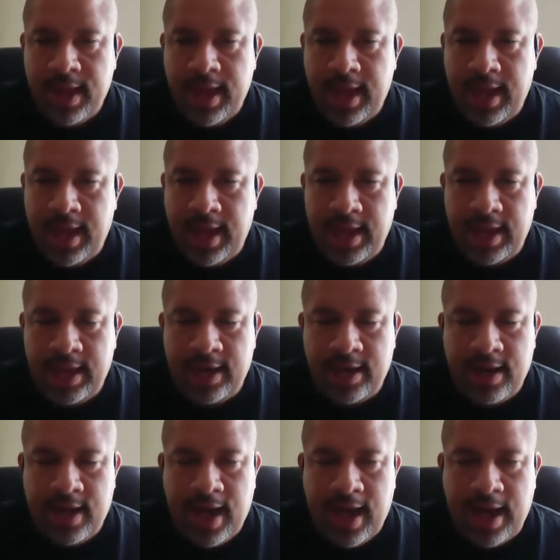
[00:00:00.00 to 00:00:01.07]

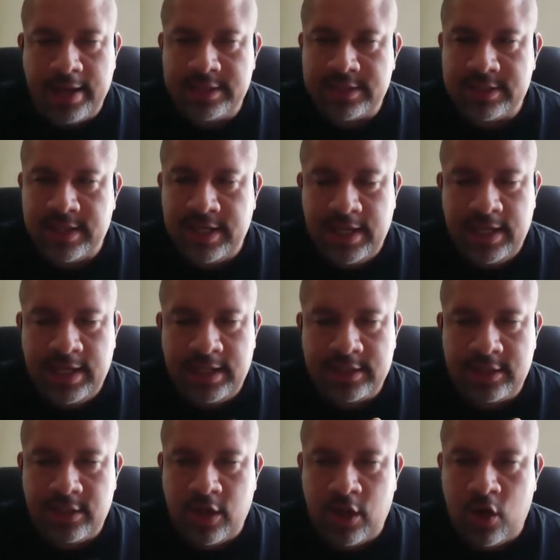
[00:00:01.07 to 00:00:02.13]
and I just need
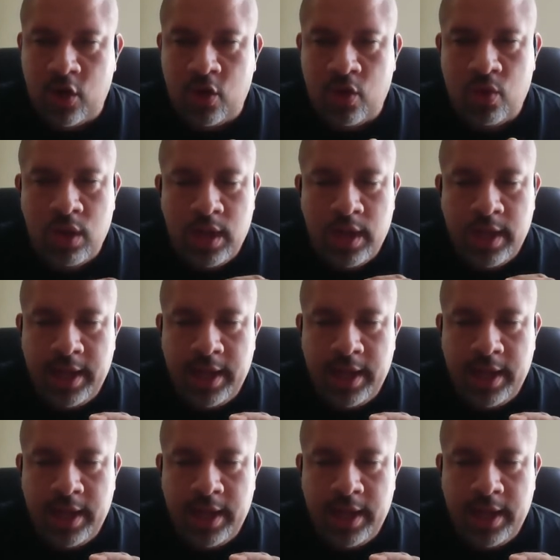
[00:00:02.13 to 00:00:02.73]
to know,